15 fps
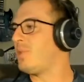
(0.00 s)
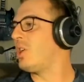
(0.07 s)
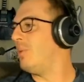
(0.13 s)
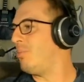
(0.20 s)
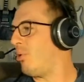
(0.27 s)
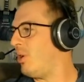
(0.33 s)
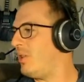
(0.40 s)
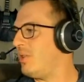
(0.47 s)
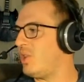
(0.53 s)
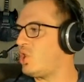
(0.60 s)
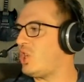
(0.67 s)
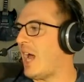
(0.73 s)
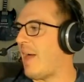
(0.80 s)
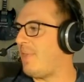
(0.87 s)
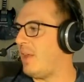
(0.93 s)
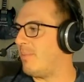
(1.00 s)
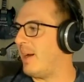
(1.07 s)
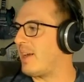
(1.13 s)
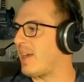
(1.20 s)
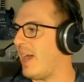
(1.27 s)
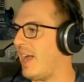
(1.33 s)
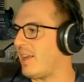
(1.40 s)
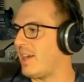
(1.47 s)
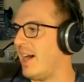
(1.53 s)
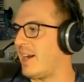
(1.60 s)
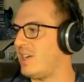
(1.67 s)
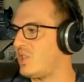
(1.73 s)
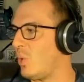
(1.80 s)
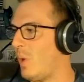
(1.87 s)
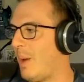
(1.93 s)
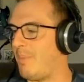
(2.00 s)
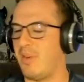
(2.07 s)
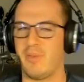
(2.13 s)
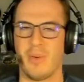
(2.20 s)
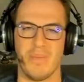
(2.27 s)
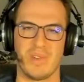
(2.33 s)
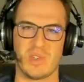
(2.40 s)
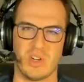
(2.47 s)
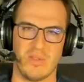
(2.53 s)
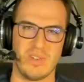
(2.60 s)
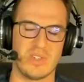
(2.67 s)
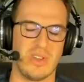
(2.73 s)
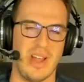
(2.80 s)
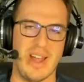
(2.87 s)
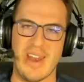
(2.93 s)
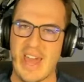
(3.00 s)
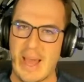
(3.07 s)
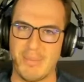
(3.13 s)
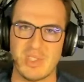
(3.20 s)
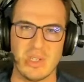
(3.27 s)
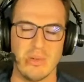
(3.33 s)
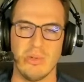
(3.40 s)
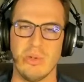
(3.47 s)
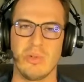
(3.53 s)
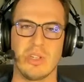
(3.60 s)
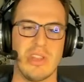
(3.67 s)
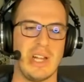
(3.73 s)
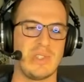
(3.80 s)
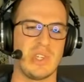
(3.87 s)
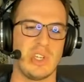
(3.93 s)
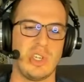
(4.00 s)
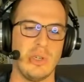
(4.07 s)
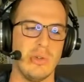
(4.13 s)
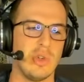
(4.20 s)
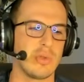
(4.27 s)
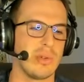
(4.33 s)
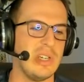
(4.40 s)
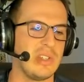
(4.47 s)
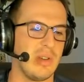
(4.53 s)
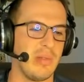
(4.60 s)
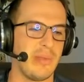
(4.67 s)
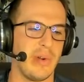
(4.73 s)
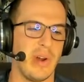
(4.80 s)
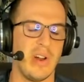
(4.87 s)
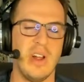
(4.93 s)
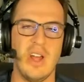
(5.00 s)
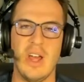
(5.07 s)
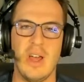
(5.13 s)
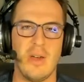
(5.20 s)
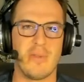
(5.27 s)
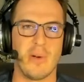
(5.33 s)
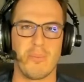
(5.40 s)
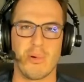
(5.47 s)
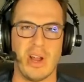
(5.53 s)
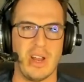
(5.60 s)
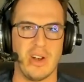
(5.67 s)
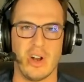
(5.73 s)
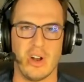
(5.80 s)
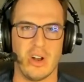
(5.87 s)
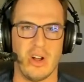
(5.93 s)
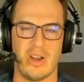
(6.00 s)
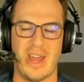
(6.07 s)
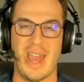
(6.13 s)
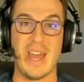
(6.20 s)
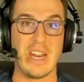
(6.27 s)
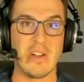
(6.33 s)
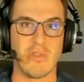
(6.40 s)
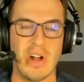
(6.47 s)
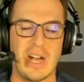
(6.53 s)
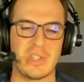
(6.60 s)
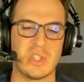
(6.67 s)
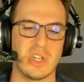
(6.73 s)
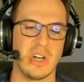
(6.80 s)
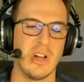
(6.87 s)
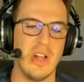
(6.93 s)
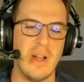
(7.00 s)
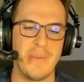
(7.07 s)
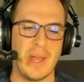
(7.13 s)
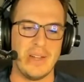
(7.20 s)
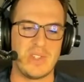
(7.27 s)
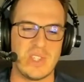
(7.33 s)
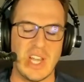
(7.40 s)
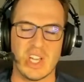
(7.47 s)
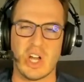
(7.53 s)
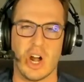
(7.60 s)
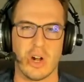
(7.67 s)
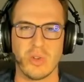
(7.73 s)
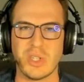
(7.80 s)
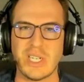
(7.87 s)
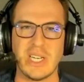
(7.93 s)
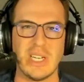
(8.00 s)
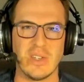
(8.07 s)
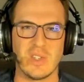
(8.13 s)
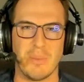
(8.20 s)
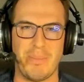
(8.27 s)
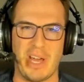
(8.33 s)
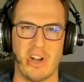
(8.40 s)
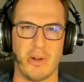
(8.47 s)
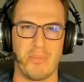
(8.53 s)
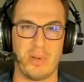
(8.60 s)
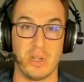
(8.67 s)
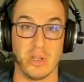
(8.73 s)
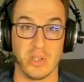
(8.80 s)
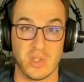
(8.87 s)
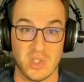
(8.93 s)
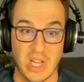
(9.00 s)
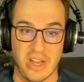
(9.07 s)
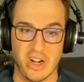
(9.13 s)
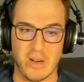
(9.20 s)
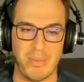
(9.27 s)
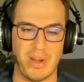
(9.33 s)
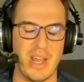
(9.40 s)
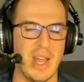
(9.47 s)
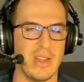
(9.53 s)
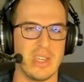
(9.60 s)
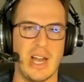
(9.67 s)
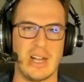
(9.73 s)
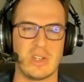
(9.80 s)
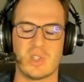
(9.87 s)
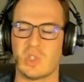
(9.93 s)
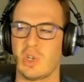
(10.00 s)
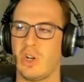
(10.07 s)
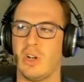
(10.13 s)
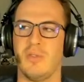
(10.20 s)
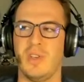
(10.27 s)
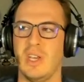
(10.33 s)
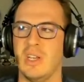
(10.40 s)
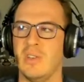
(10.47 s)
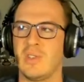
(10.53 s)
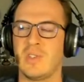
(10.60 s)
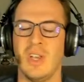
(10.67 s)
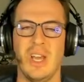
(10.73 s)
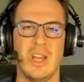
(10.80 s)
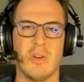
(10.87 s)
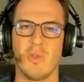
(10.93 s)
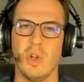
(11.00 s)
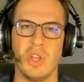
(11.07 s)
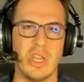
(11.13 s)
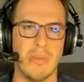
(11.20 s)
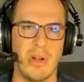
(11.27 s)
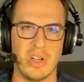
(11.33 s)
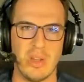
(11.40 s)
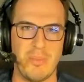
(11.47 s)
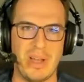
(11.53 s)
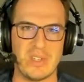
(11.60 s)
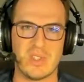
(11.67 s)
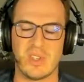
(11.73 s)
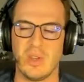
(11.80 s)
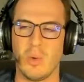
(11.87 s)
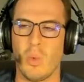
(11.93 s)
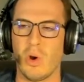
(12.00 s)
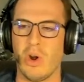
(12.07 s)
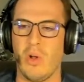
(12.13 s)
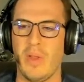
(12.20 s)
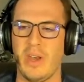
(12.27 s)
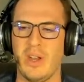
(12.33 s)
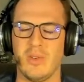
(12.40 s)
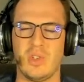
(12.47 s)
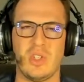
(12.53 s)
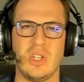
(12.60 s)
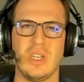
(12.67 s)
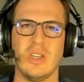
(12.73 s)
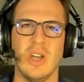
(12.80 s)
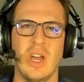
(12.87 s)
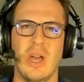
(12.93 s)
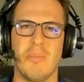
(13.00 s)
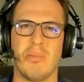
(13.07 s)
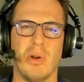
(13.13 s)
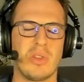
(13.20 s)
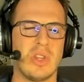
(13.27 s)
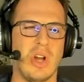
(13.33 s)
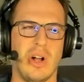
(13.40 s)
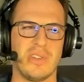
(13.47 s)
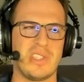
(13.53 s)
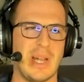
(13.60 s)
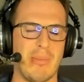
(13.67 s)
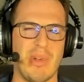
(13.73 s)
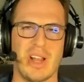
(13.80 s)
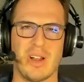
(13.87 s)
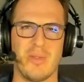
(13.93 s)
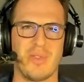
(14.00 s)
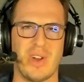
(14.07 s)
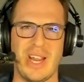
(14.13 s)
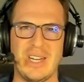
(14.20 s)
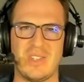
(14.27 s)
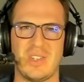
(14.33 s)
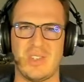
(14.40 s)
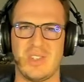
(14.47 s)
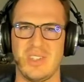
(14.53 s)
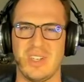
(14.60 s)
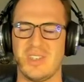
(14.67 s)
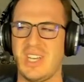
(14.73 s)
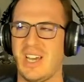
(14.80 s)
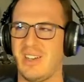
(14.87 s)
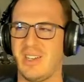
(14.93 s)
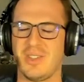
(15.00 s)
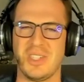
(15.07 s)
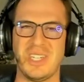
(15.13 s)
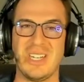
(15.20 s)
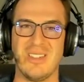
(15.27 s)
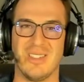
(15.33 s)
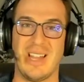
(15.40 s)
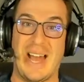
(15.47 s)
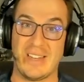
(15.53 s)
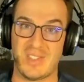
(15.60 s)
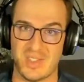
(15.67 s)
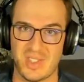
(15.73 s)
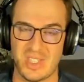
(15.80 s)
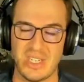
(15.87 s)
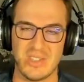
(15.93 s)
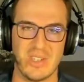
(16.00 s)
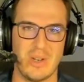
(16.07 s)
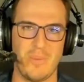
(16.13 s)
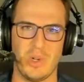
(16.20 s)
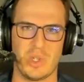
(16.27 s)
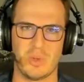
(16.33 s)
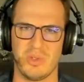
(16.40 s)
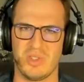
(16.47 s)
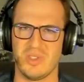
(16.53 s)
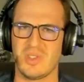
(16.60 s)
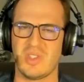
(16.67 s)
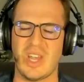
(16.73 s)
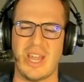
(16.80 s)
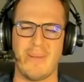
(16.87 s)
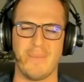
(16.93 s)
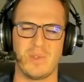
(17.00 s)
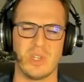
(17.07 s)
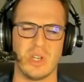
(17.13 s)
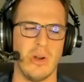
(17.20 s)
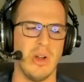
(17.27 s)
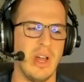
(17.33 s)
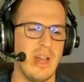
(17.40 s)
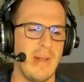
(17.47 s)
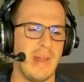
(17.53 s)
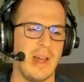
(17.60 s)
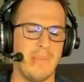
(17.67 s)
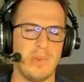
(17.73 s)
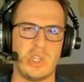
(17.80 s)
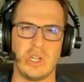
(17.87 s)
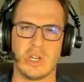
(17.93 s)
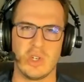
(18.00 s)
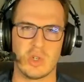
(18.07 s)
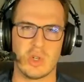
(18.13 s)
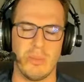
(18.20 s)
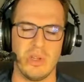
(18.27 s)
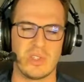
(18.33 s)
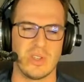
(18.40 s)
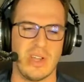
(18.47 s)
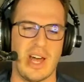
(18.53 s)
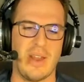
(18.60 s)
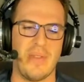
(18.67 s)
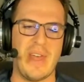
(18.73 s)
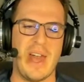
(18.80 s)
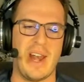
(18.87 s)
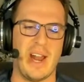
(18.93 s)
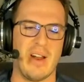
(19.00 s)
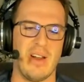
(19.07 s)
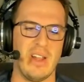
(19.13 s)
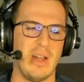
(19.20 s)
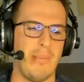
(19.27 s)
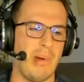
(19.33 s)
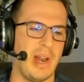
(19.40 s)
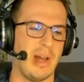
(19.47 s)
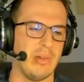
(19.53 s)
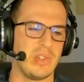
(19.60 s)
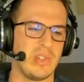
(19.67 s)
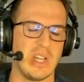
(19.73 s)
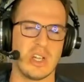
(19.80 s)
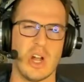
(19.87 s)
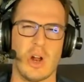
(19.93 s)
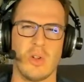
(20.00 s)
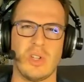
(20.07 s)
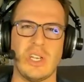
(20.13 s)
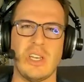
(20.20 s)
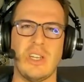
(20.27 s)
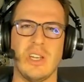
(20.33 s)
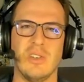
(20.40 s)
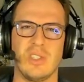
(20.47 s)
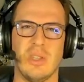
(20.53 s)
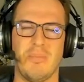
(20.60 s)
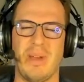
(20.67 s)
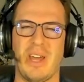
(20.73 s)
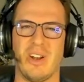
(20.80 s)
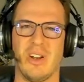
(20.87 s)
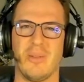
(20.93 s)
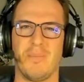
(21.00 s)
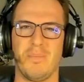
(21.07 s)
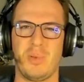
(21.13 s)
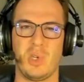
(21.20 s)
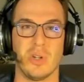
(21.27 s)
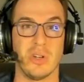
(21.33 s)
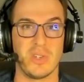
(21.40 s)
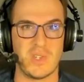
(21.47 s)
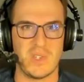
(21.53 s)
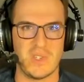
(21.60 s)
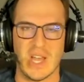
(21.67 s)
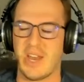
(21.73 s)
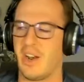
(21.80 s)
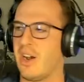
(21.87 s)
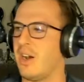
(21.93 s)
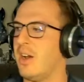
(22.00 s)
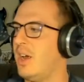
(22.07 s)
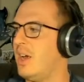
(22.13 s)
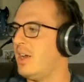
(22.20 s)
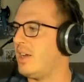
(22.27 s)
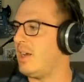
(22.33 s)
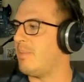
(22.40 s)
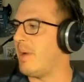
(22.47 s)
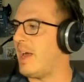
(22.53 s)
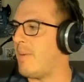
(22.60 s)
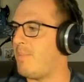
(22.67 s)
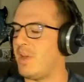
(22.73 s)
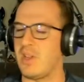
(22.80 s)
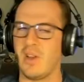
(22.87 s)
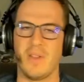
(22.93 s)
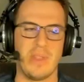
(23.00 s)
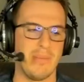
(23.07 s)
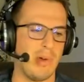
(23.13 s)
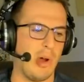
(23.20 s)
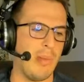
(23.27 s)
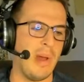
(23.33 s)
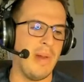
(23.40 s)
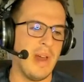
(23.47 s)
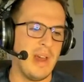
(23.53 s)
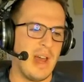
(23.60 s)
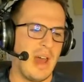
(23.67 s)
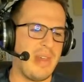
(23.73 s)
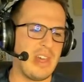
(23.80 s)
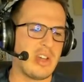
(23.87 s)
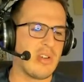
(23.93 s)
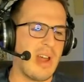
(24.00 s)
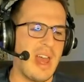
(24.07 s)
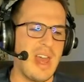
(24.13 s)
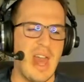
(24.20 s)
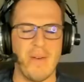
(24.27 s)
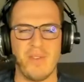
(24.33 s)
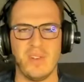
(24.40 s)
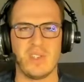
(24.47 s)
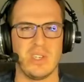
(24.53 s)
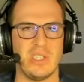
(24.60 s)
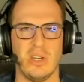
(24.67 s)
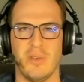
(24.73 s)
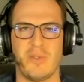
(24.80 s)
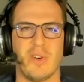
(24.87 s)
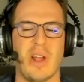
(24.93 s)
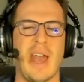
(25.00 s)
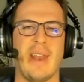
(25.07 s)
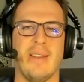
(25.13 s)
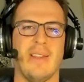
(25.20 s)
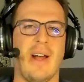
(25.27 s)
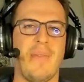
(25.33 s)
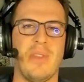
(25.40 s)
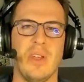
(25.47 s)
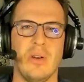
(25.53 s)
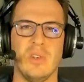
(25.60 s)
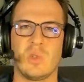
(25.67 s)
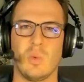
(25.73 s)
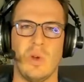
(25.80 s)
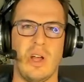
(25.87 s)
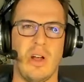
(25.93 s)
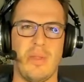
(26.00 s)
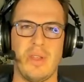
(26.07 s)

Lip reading: Good point in the chat that Micah Hancock is a weapon from the service line. Absolutely, that's a huge reason for bringing her on any roster. I'd say Carlini is a better pure setter, but Hancock's serve is really among the best in the world. I know she broke the all-time record for aces in the Italian league last season, which was insane. So she contributes a lot in that area, but I would say Carlini is the better pure setter, in my opinion, at the moment. I think Gray, Evans, and Dilfer add a lot, though, as well.